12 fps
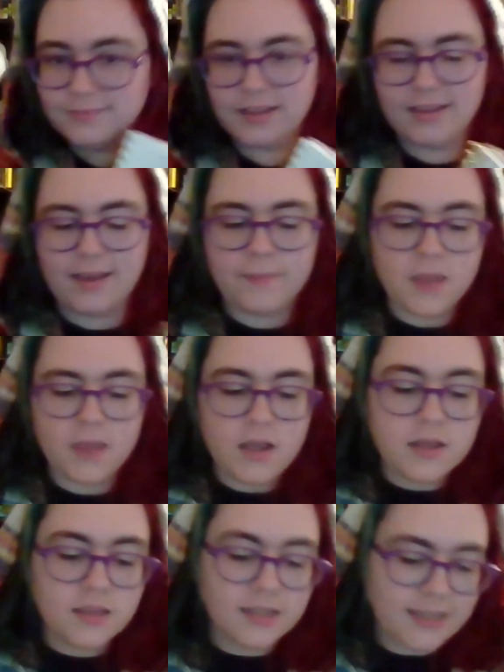Okay.
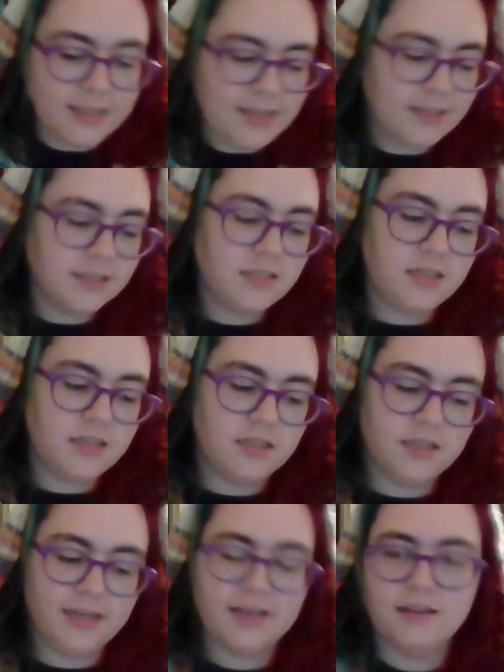The cleaning list
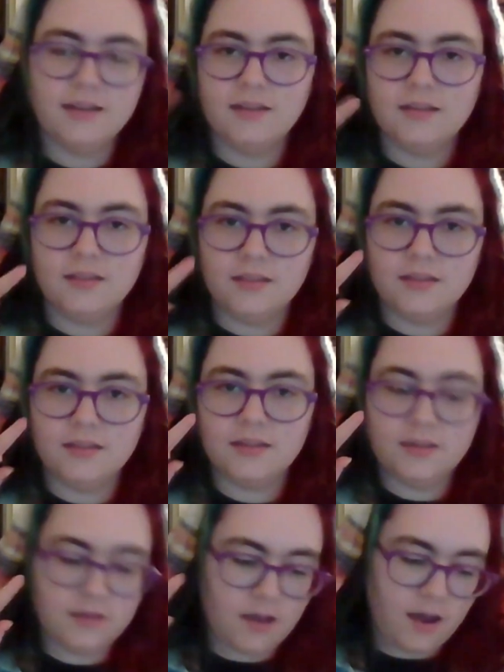is like
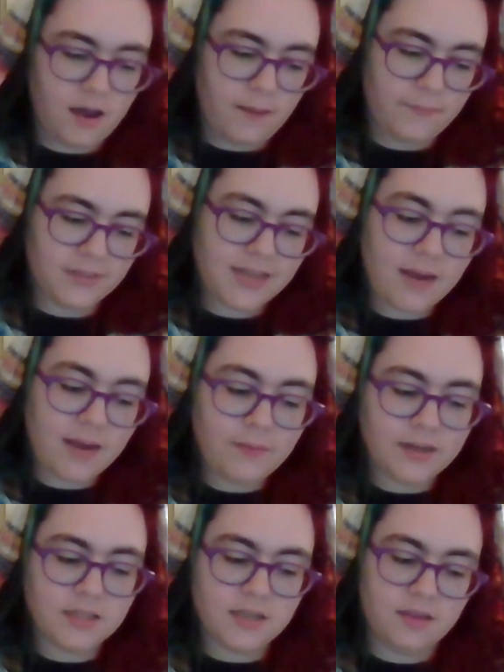10
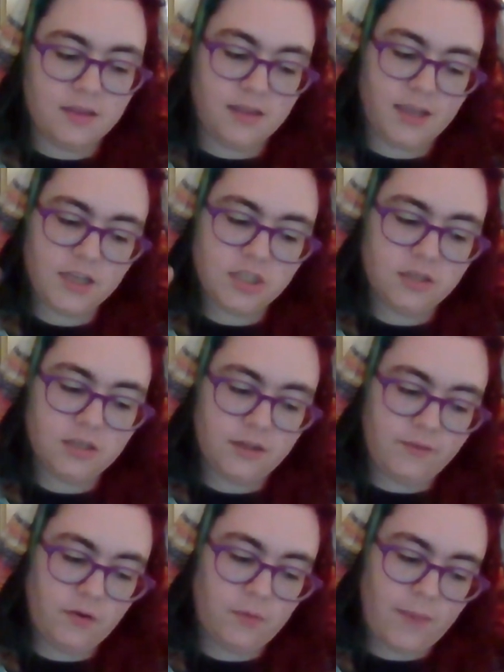minutes in the kitchen,
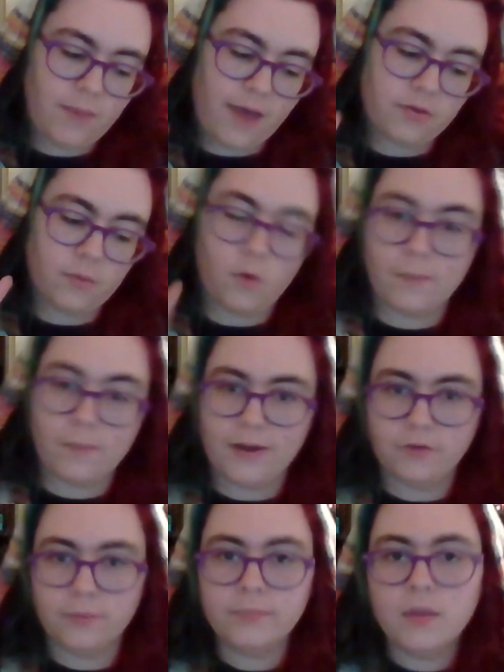living room, bathroom, or
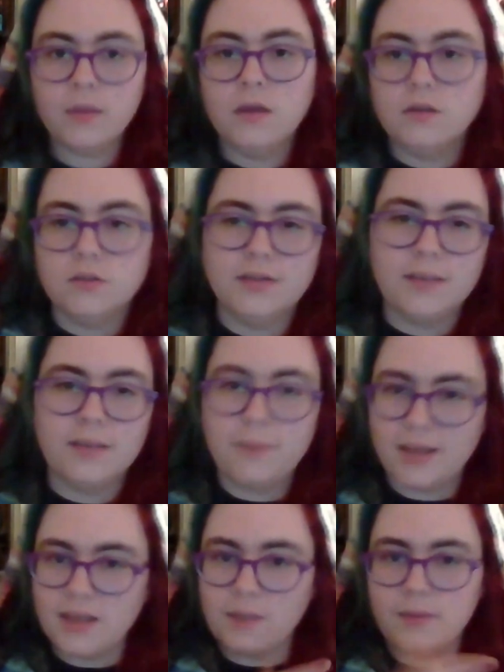bedroom. So like
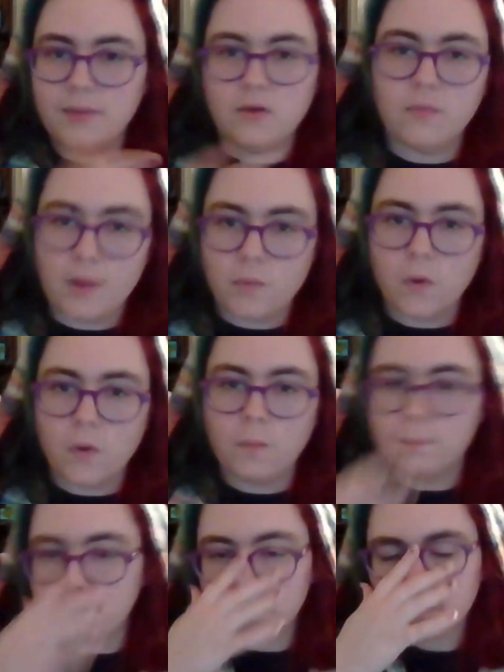picking up here in my
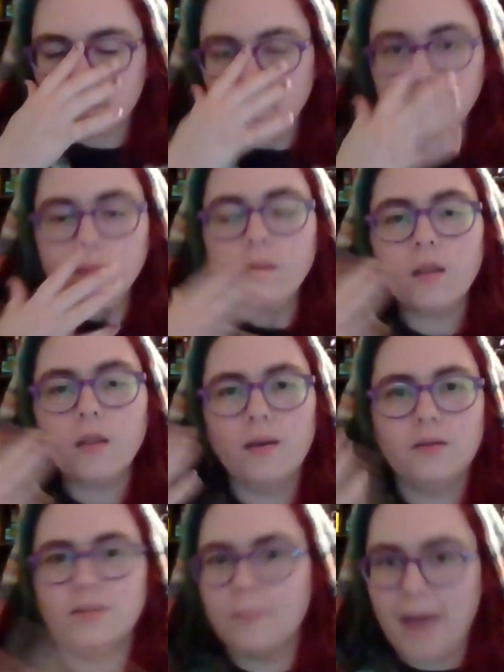room,
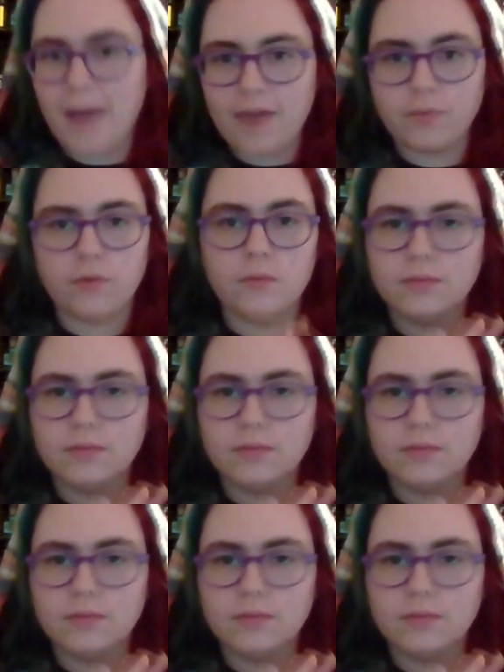the bathroom,